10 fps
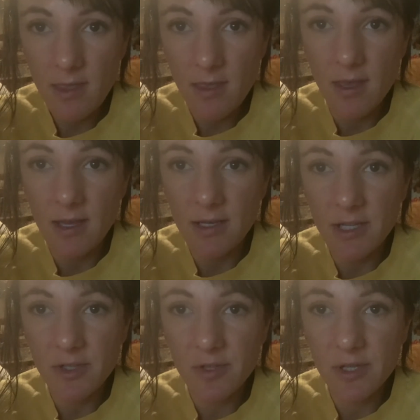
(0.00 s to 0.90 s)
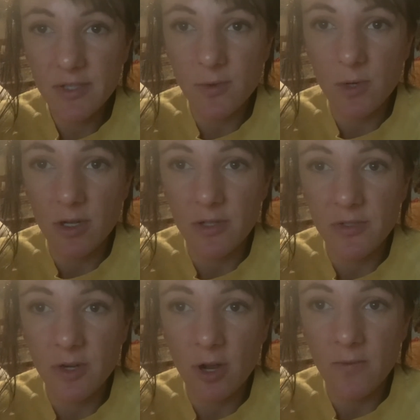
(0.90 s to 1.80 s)
Industrious squirrels
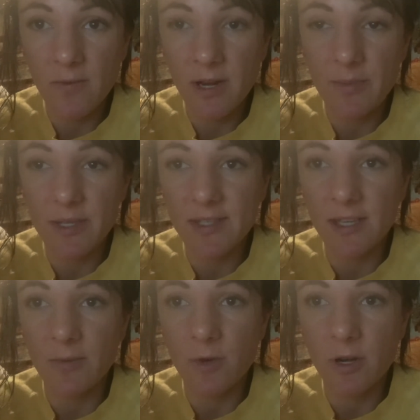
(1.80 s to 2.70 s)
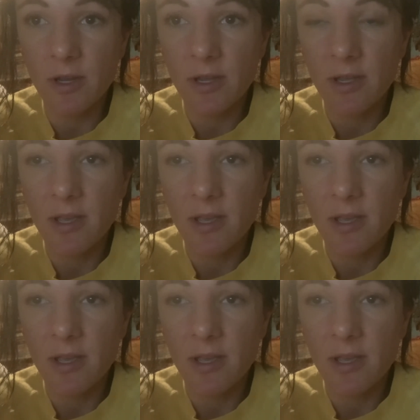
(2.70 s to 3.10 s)
are already busy at work.